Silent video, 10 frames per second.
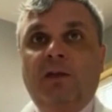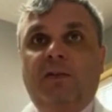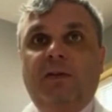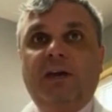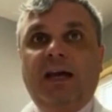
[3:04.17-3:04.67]

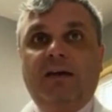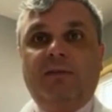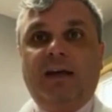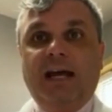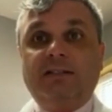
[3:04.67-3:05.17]
Then they
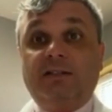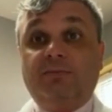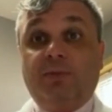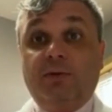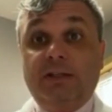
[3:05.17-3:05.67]
have
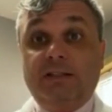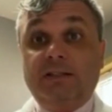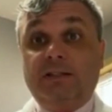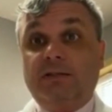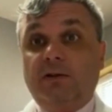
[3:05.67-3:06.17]

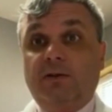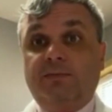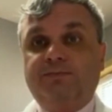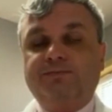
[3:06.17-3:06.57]
gastroparesis, or